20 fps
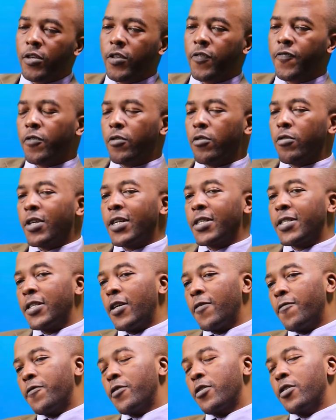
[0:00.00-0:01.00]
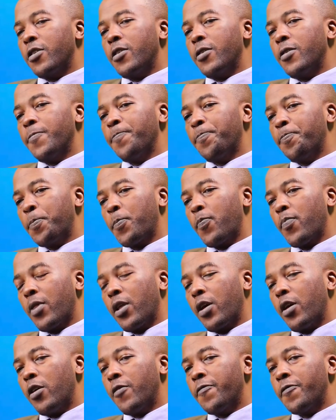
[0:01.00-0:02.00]
If you look at Africa,
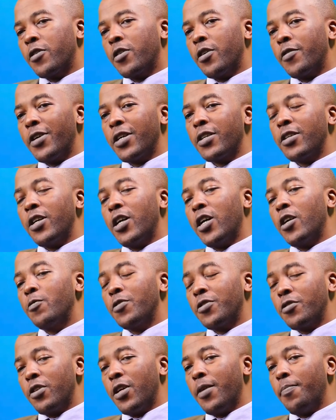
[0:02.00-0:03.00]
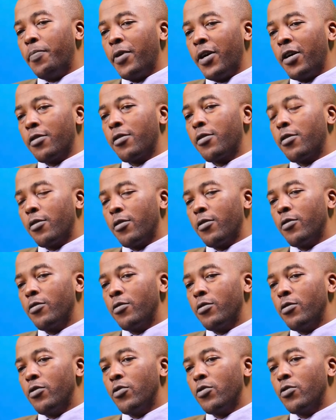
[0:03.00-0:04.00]
Africa right now is on a path
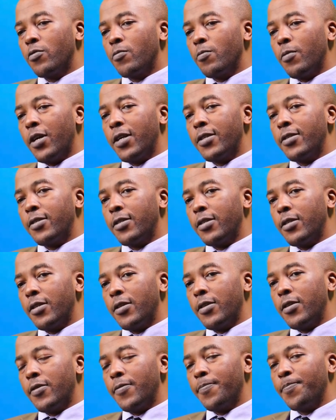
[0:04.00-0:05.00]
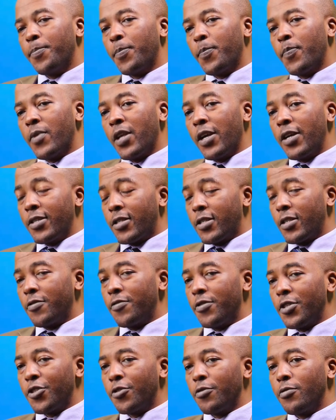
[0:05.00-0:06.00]
towards
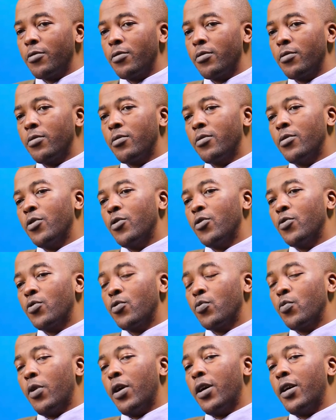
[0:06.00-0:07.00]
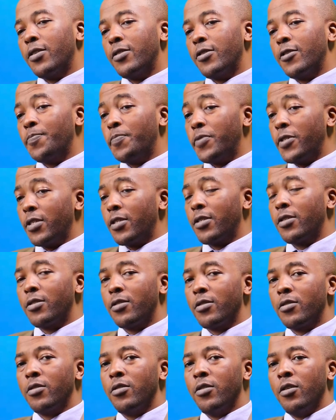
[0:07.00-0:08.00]
integration, towards
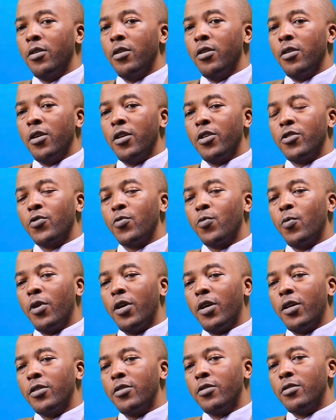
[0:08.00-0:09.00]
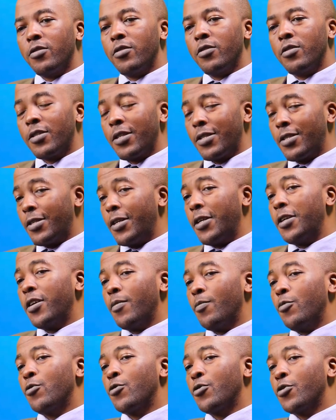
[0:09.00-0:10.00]
peace, and towards
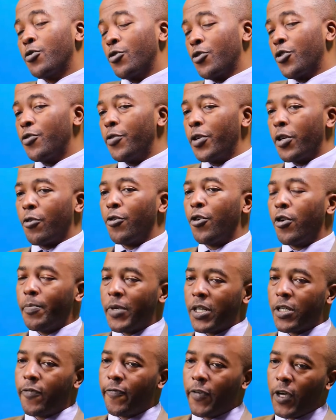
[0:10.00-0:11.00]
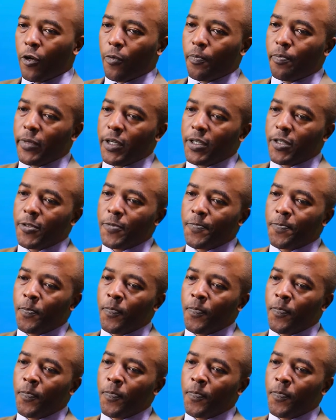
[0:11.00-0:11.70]
sustainable socio-economic development.